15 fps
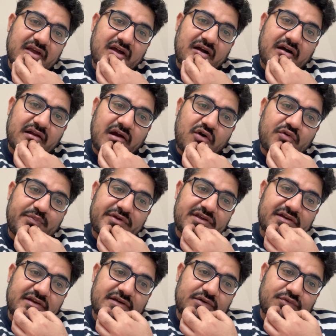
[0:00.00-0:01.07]
or
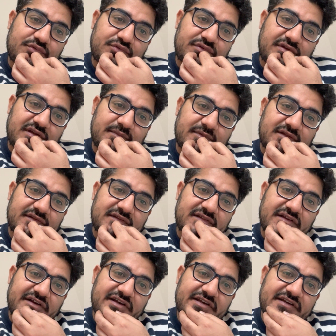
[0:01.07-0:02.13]
outpatient in 2 to 3 months. This
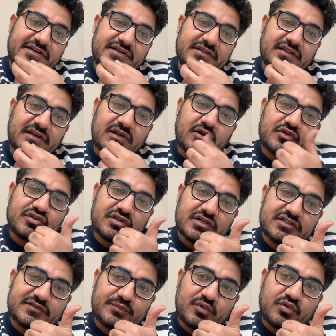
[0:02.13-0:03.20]
lady needs
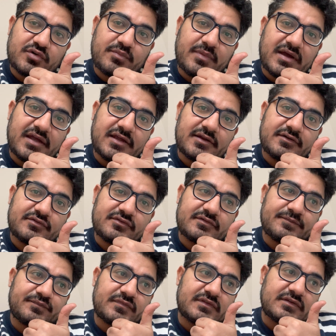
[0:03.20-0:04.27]
psychological support by
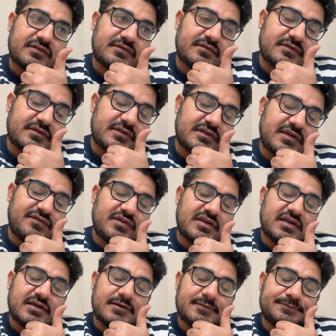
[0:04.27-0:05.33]
giving
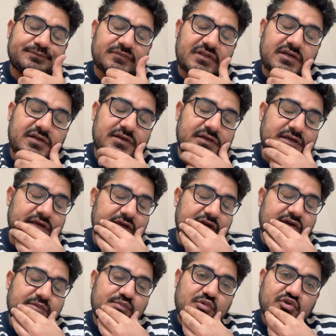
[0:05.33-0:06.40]
him
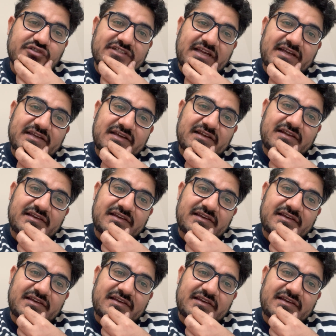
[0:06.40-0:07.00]
Mosaic